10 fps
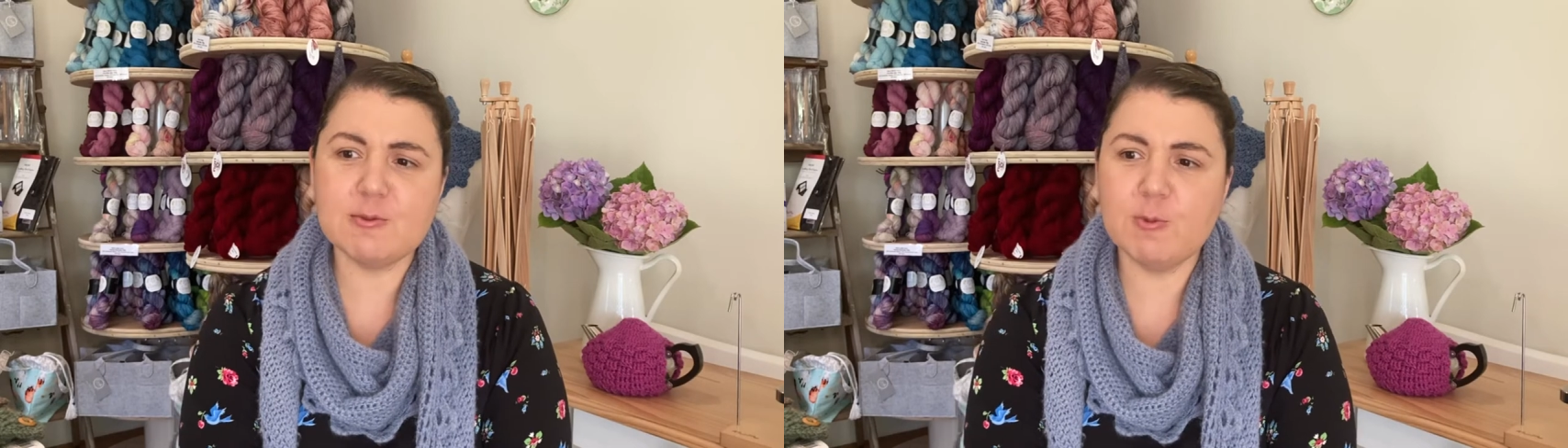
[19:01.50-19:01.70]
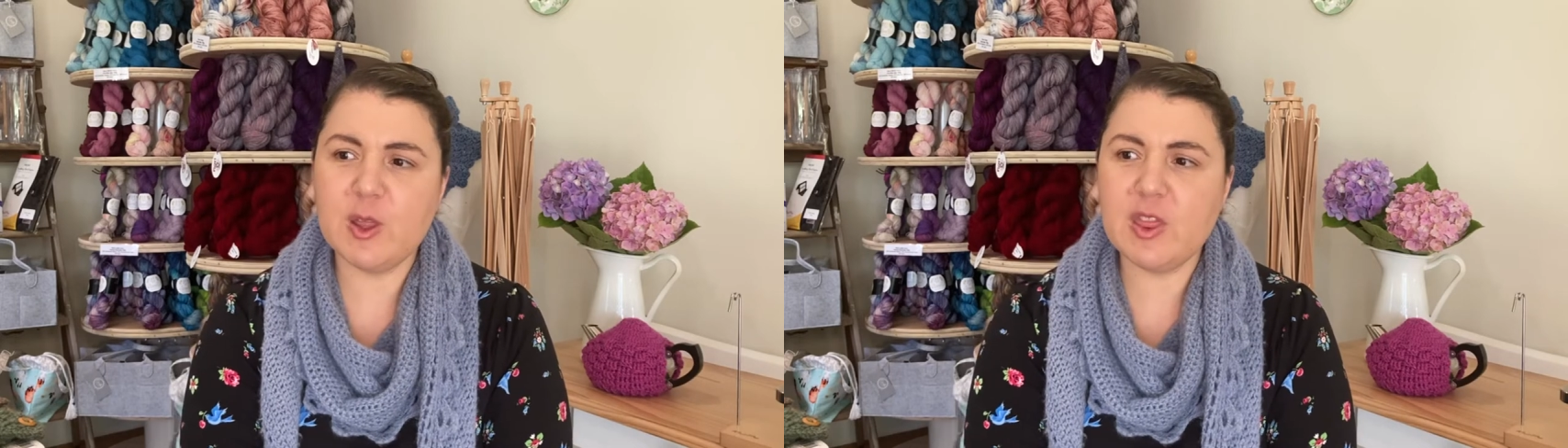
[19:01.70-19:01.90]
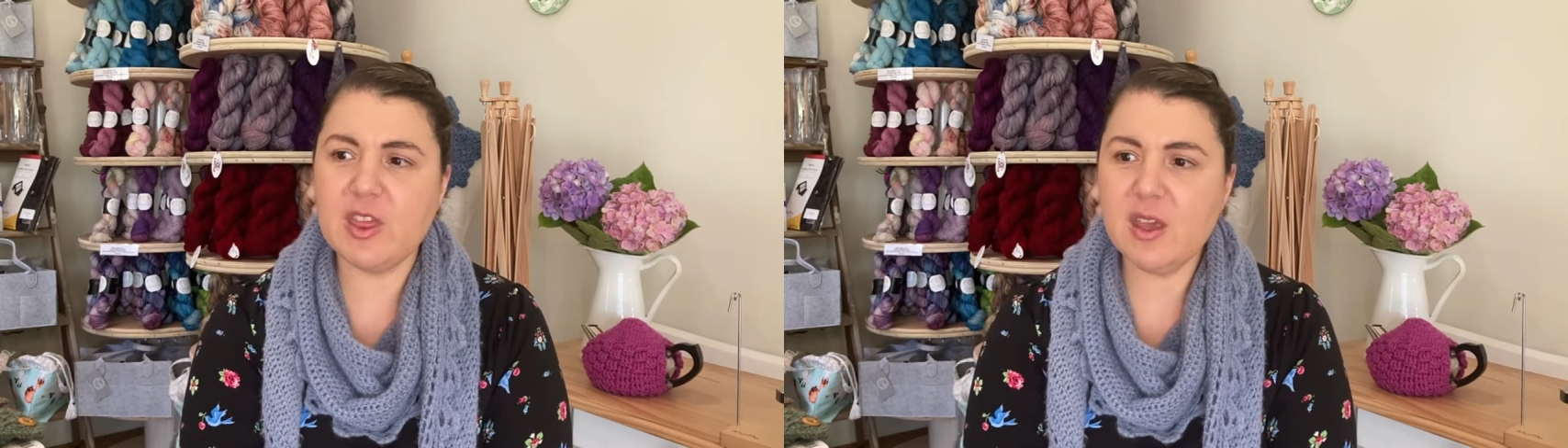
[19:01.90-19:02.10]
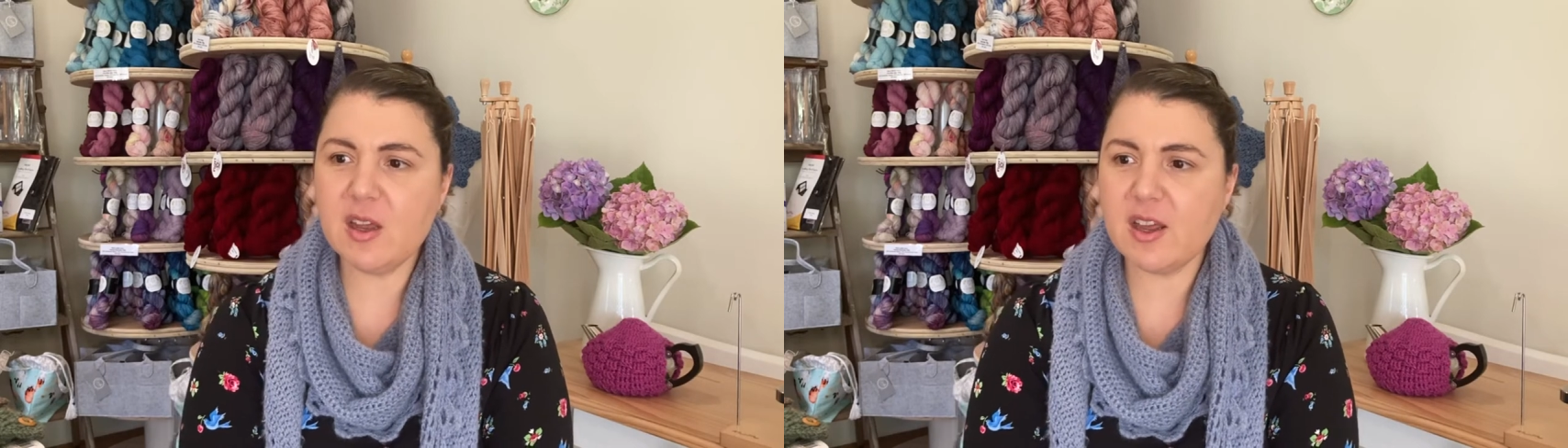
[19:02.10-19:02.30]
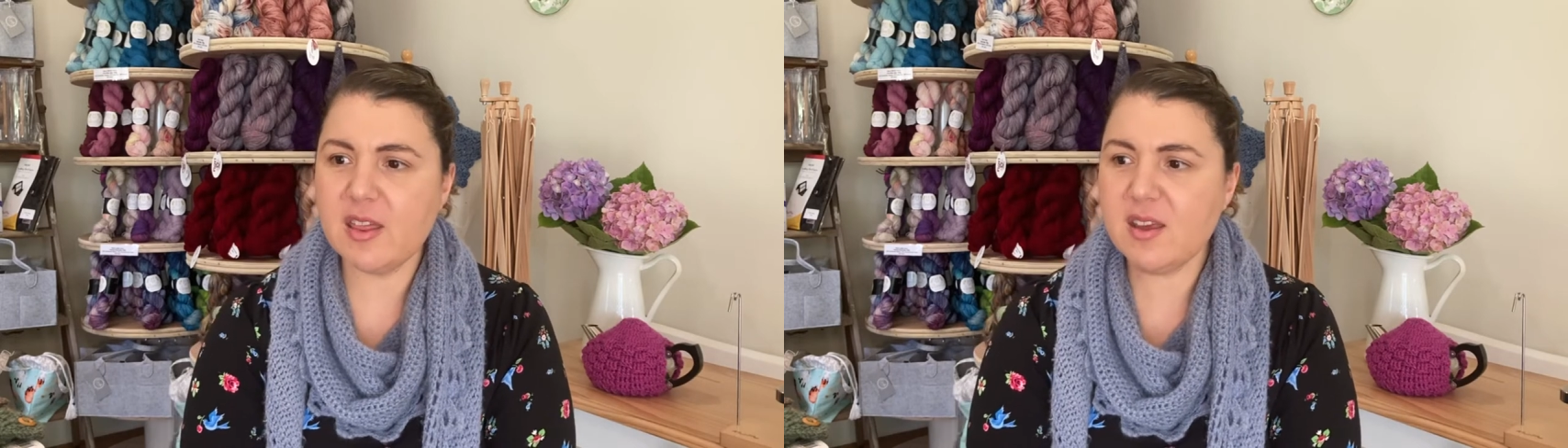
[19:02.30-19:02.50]
on one thing.
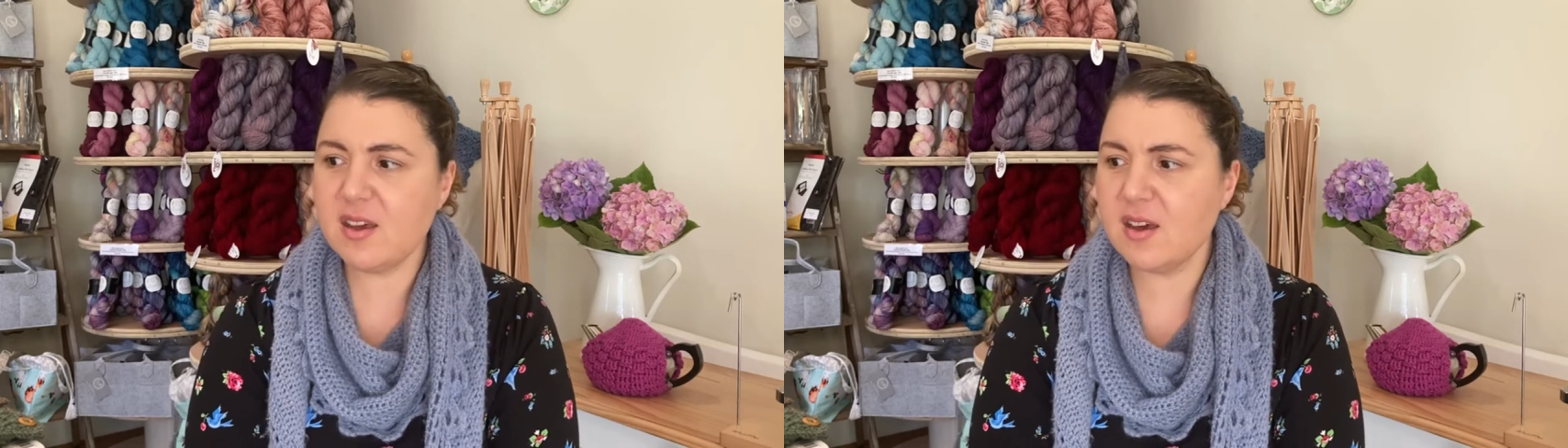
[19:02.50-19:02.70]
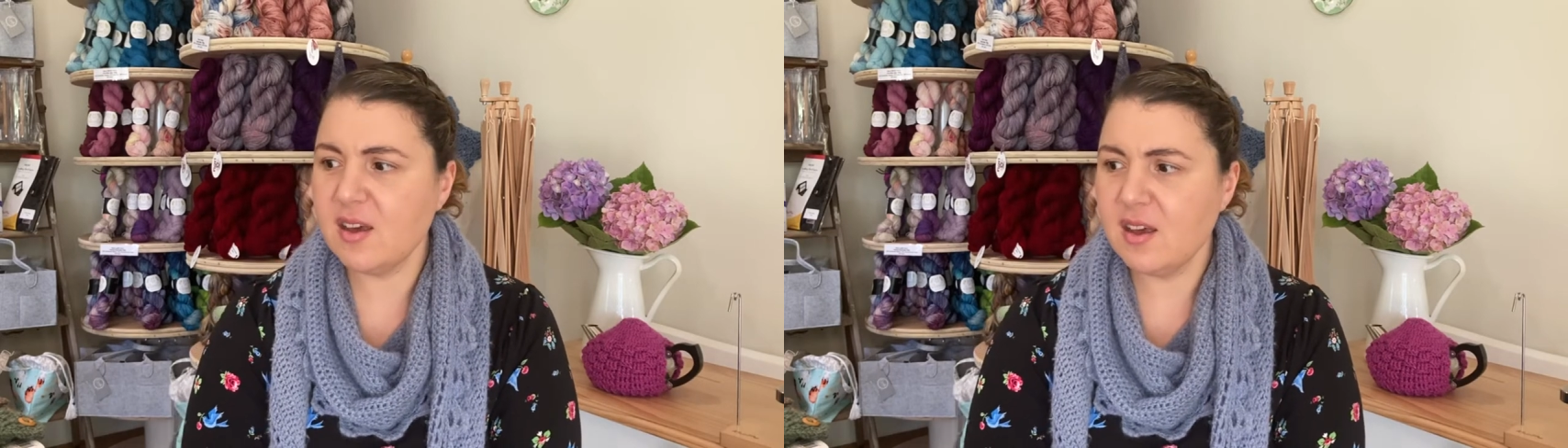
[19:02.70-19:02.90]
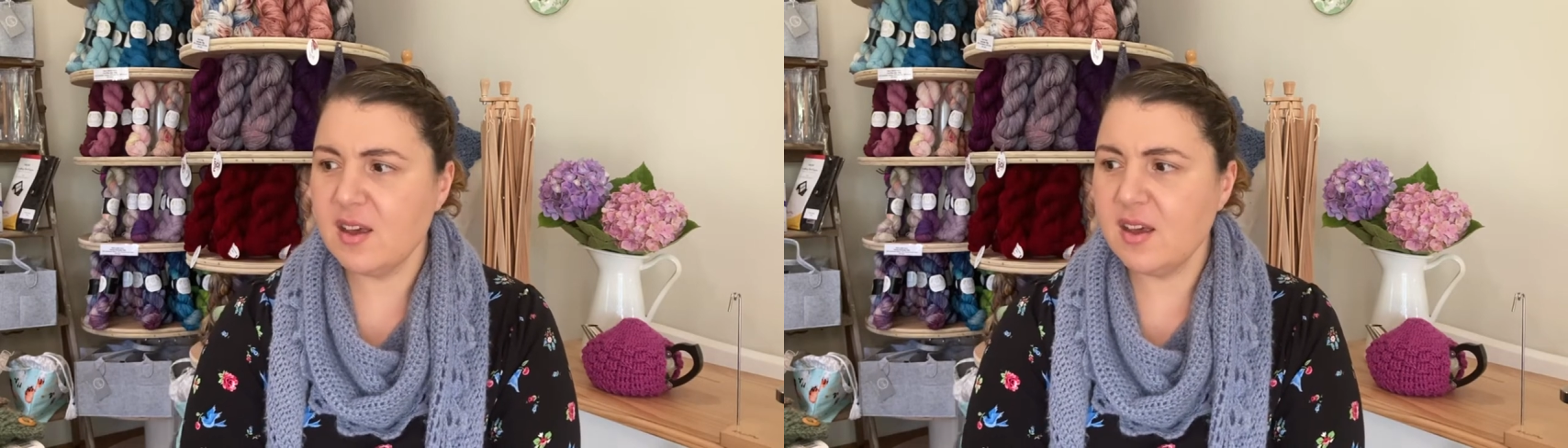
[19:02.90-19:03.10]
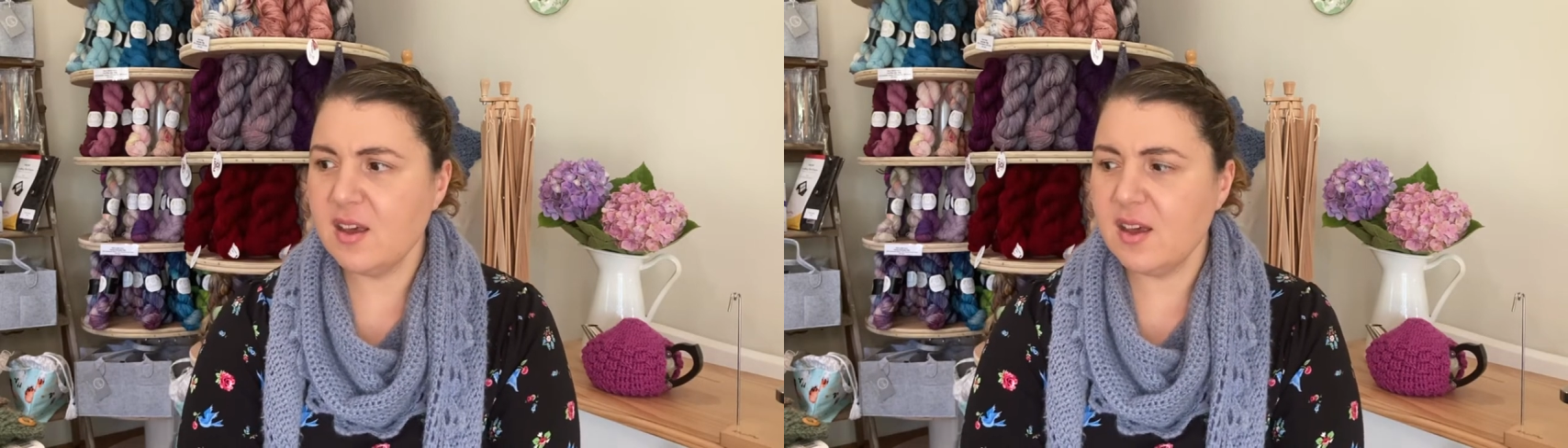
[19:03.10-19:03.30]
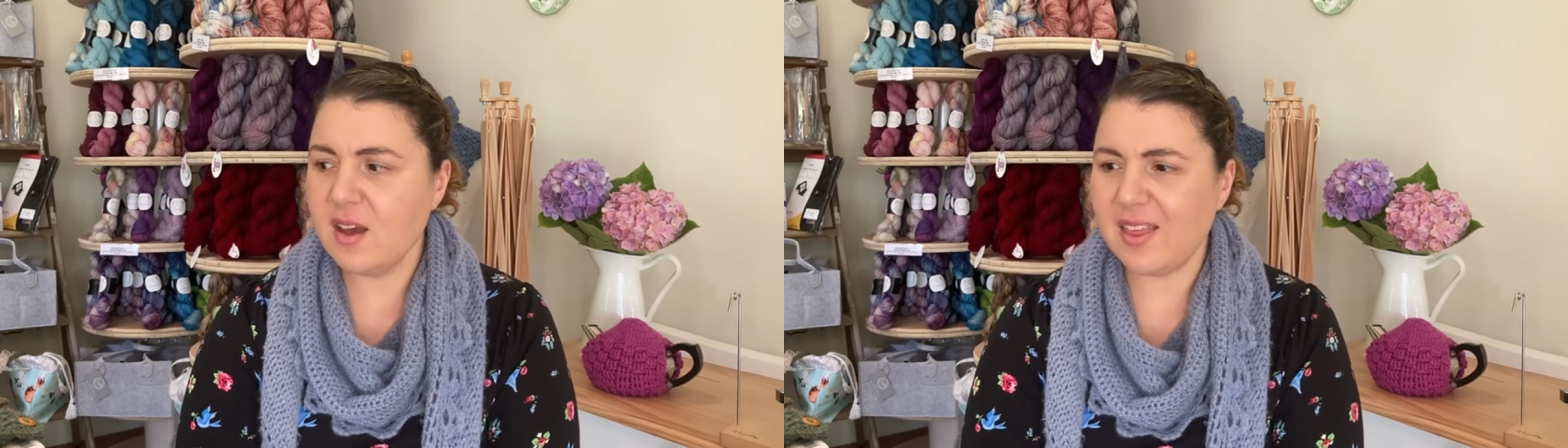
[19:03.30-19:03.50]
And
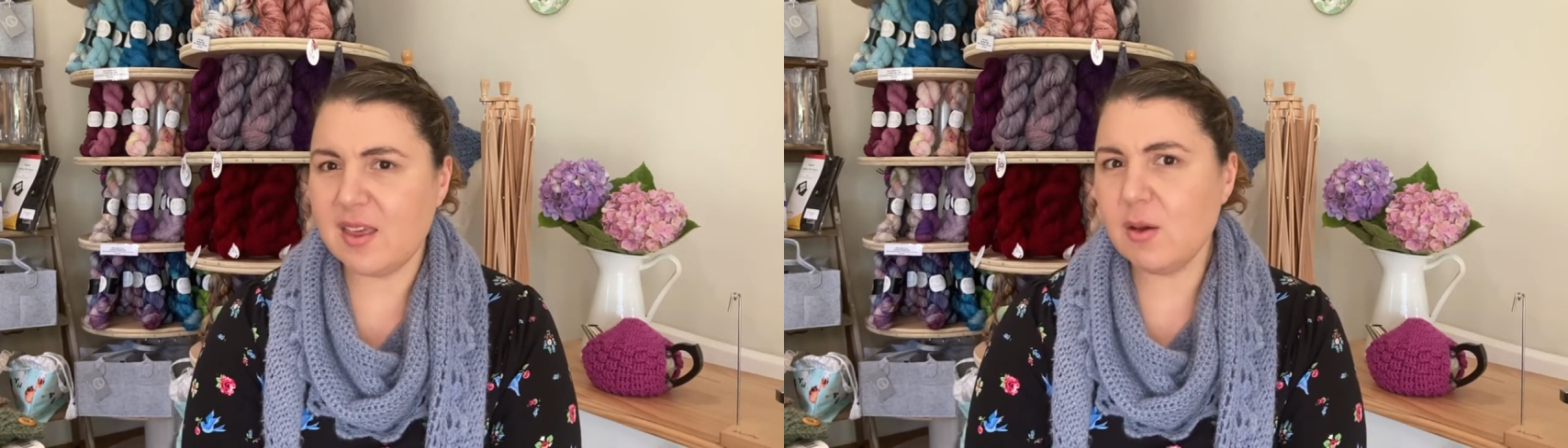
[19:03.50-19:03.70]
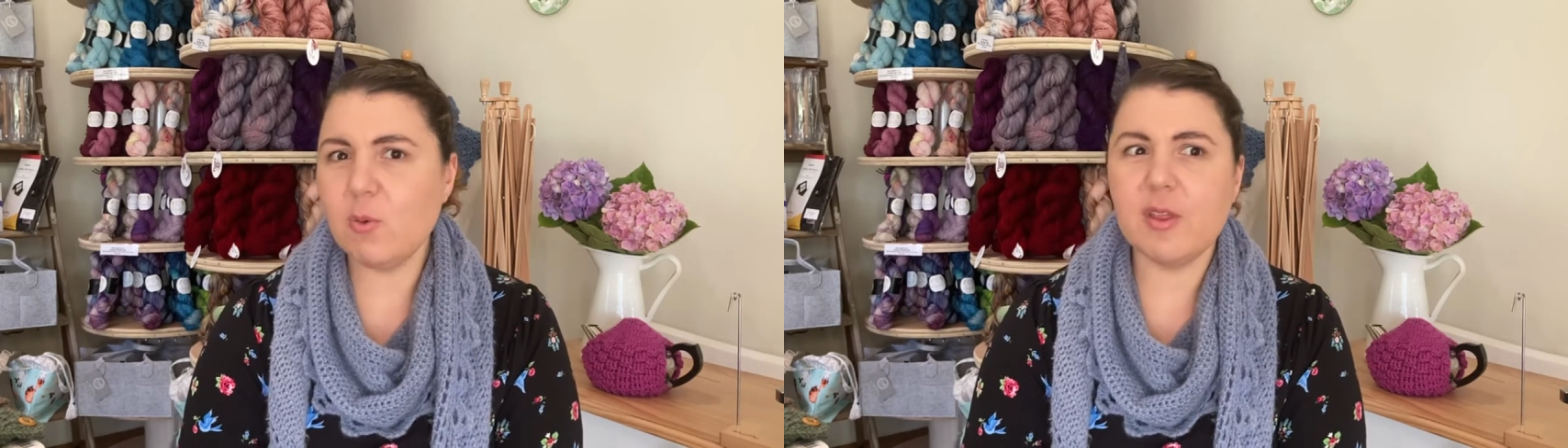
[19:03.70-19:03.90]
I think